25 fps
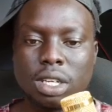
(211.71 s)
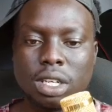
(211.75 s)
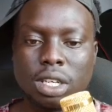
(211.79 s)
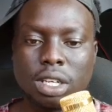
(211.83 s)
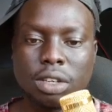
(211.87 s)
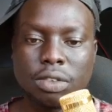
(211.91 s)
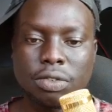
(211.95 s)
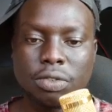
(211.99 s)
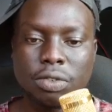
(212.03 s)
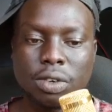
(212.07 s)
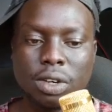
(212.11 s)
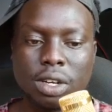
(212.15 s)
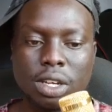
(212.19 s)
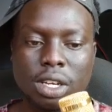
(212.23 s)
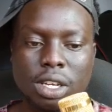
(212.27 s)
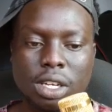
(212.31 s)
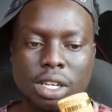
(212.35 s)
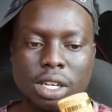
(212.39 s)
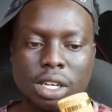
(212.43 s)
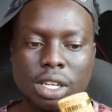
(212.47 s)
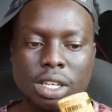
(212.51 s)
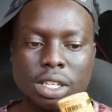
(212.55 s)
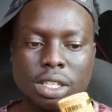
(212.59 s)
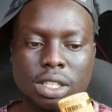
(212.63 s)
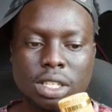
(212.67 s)
If we
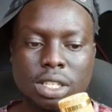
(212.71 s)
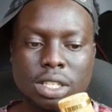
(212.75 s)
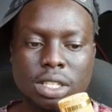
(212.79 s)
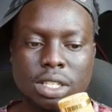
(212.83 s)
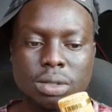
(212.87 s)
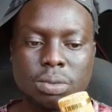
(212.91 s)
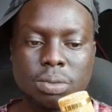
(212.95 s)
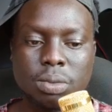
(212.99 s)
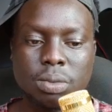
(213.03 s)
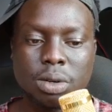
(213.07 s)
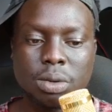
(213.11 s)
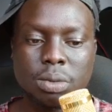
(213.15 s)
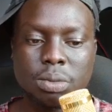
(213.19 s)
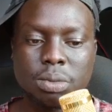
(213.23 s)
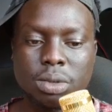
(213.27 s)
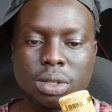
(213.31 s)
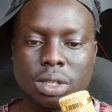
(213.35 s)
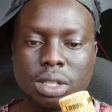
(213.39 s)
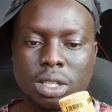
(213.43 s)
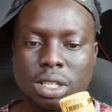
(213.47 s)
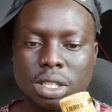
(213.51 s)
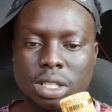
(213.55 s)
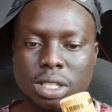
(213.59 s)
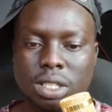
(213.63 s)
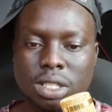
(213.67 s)
click this, boom,
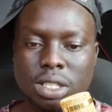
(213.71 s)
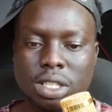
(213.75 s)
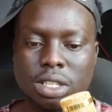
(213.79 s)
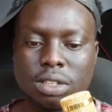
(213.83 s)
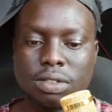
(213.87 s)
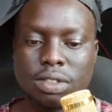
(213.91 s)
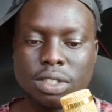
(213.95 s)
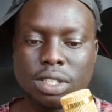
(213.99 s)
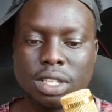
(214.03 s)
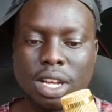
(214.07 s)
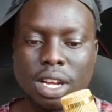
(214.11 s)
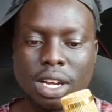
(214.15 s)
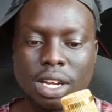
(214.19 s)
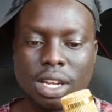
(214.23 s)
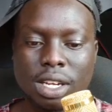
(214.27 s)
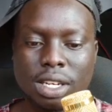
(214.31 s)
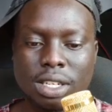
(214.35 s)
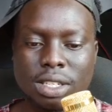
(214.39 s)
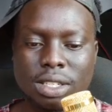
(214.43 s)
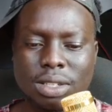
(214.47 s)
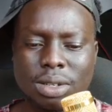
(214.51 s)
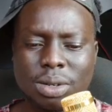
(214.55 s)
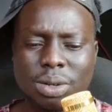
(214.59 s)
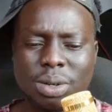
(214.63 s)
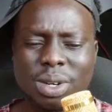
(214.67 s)
it just gives it that color.
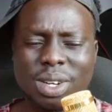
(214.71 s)
So